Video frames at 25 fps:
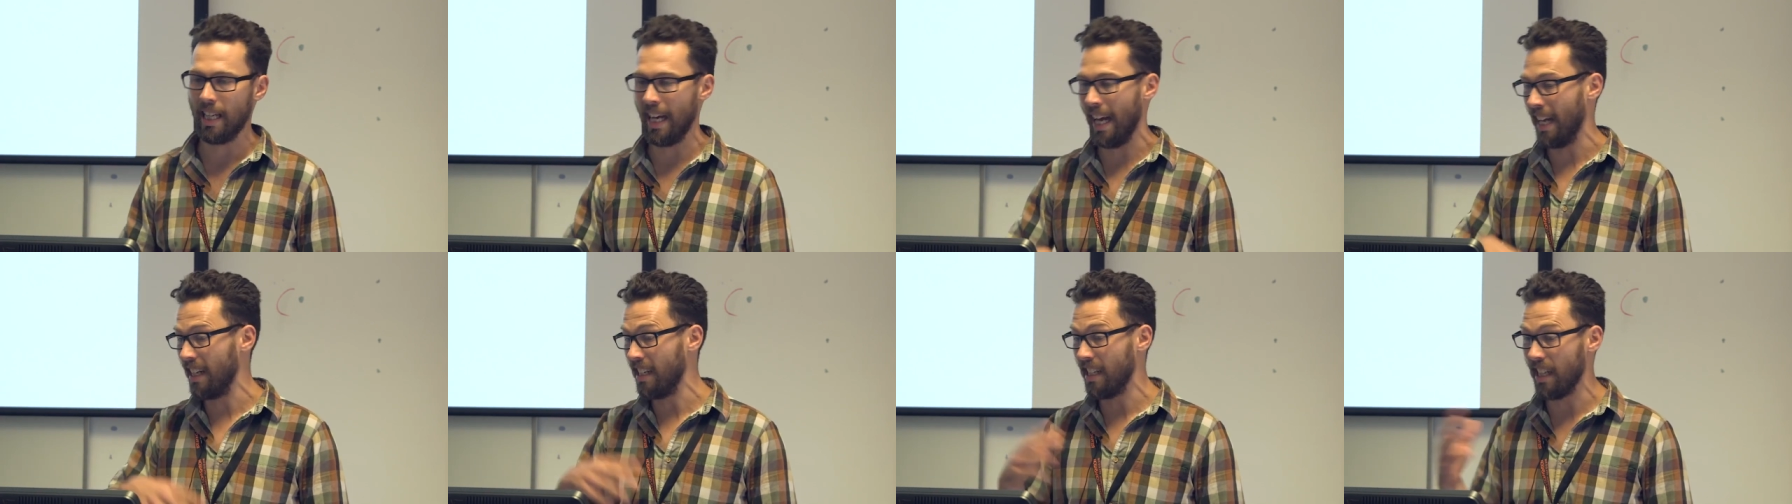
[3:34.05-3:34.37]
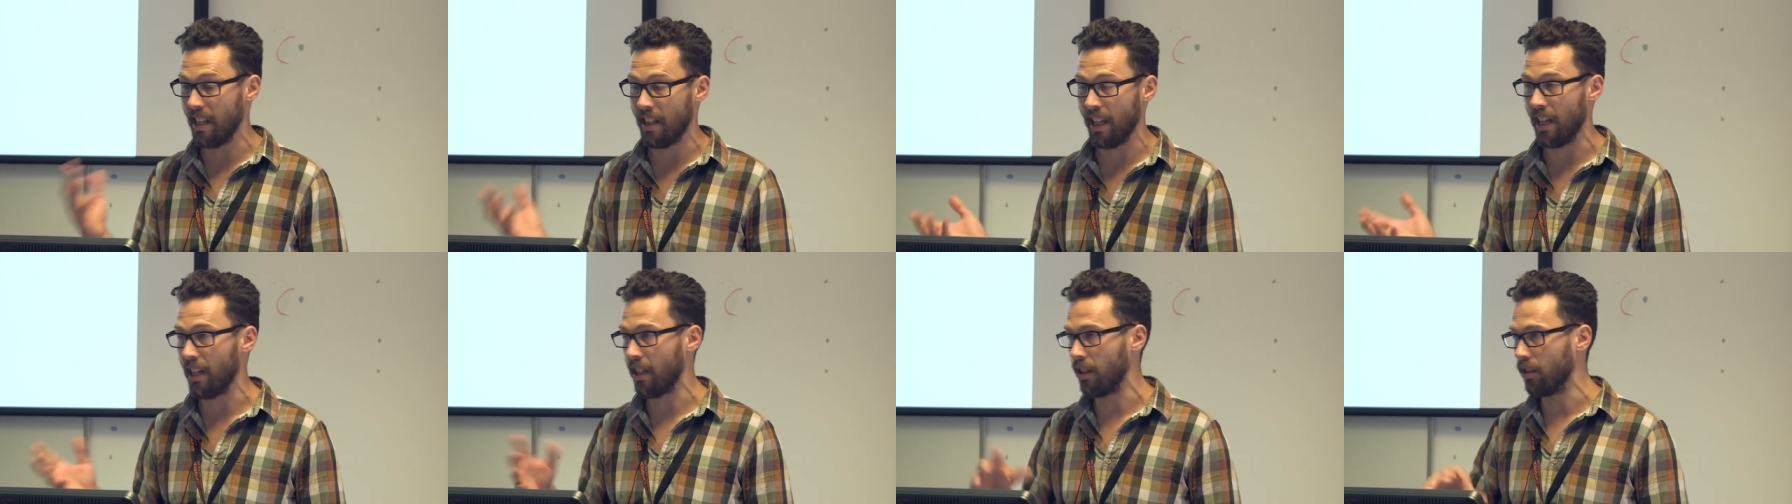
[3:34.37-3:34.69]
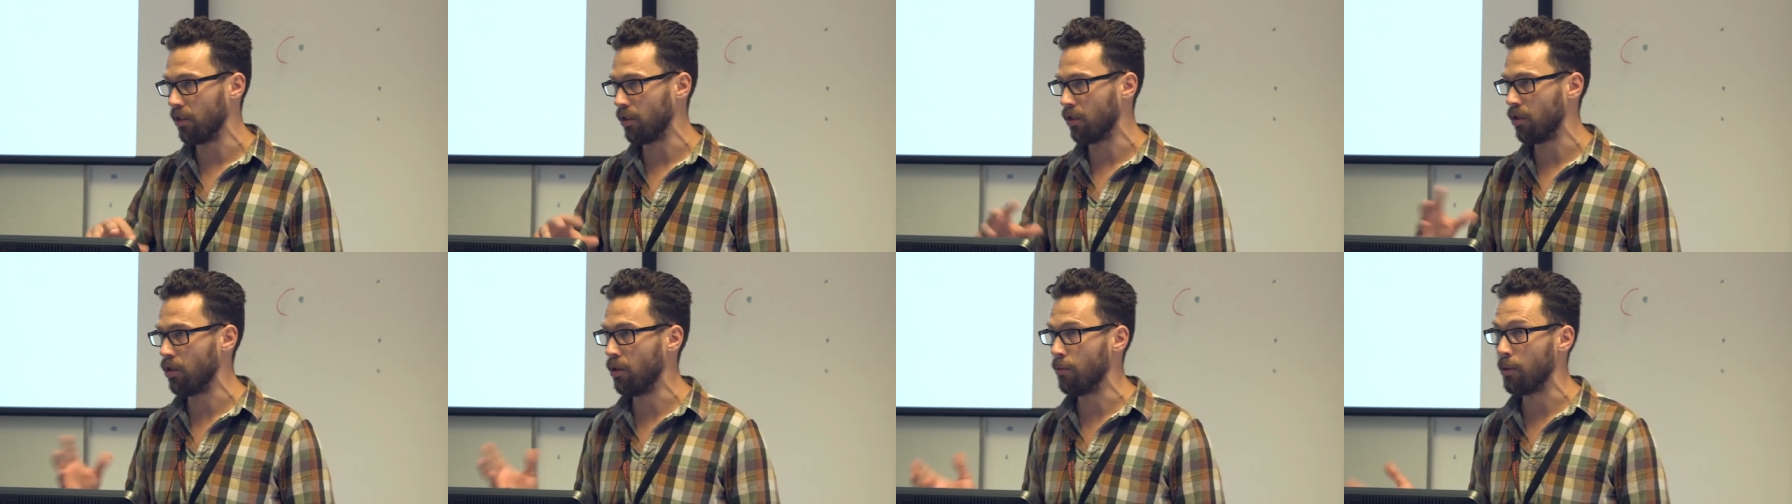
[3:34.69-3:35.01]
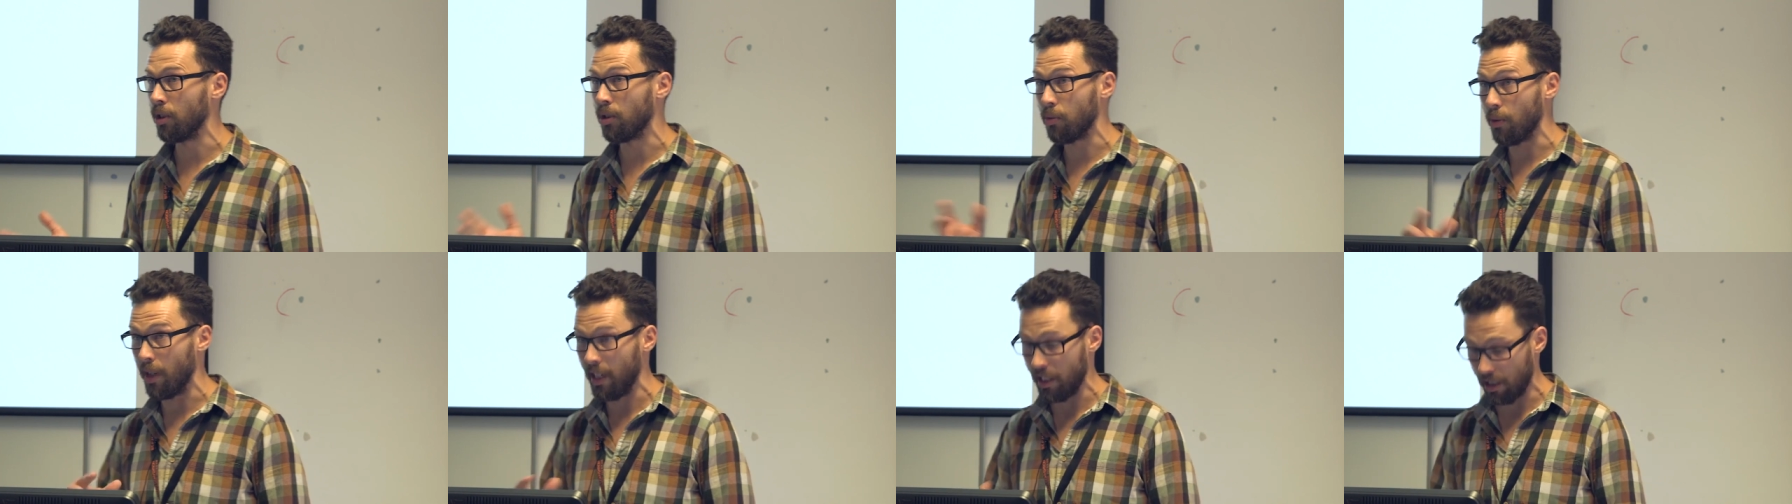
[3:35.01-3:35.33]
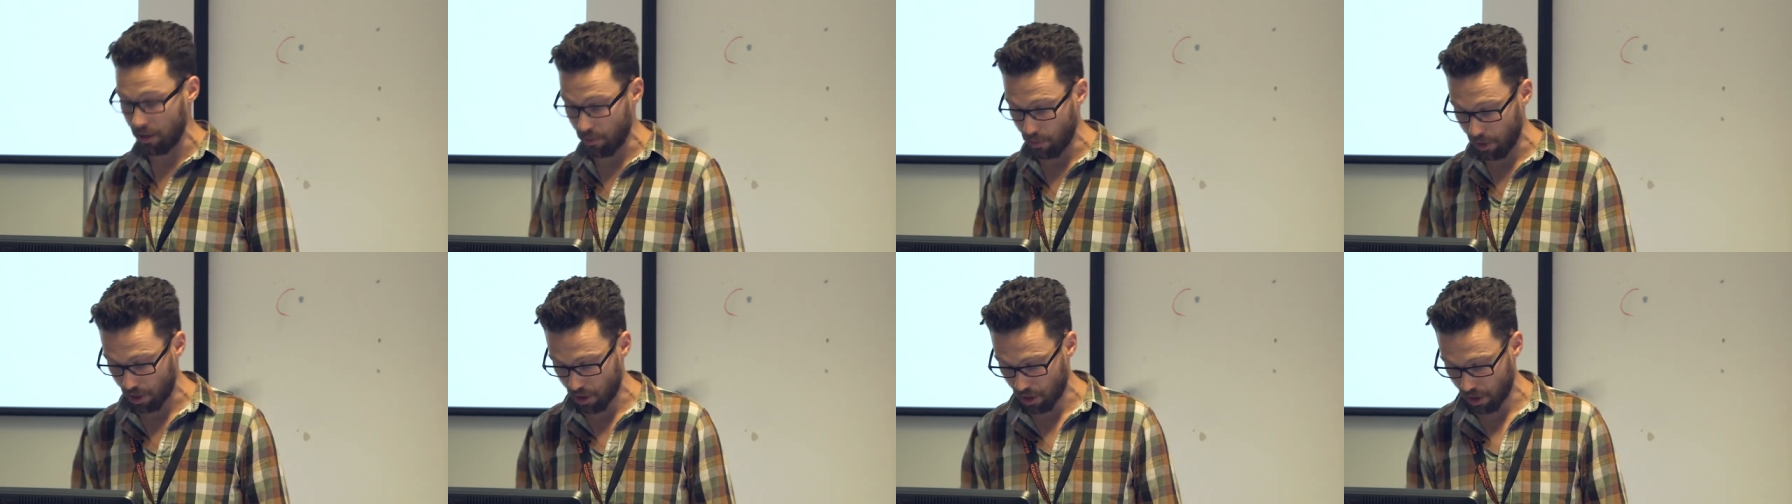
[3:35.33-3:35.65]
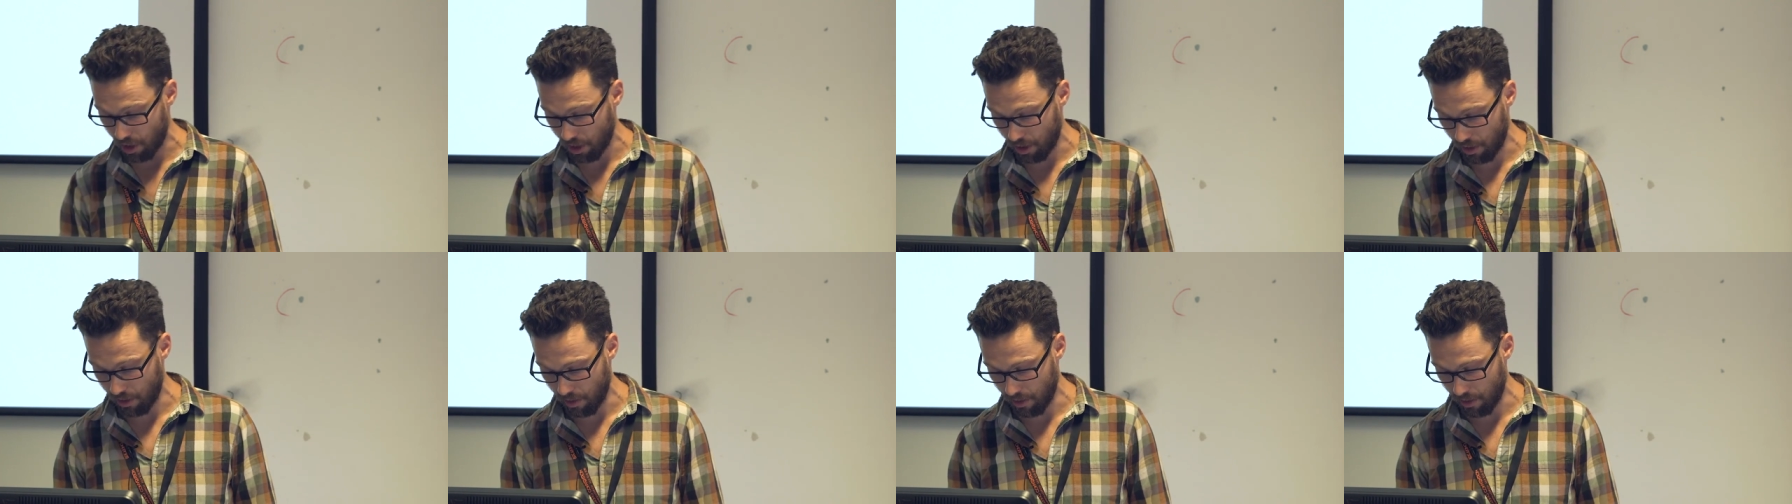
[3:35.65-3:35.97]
antitheticals, numerous ways in which